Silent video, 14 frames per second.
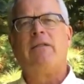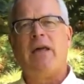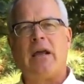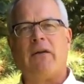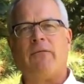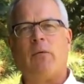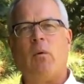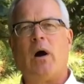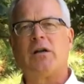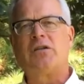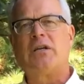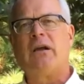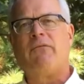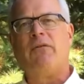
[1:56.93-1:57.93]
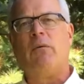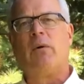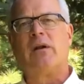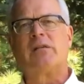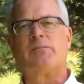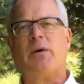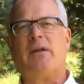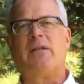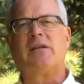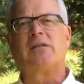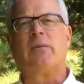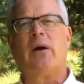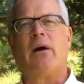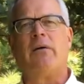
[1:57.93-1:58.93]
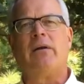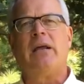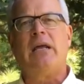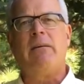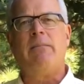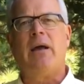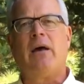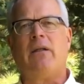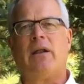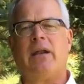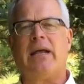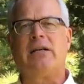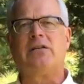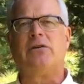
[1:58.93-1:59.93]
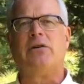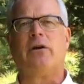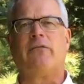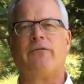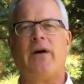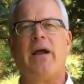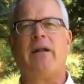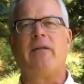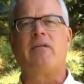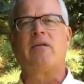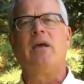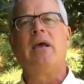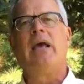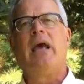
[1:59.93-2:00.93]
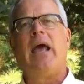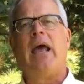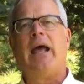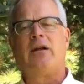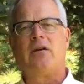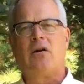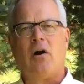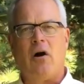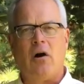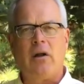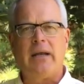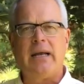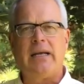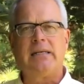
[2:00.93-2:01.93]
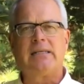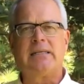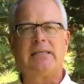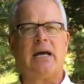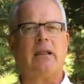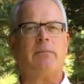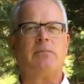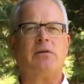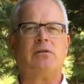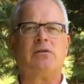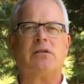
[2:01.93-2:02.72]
Thank you for watching. If you want to spread this around, email a link to your friends and colleagues and tell them to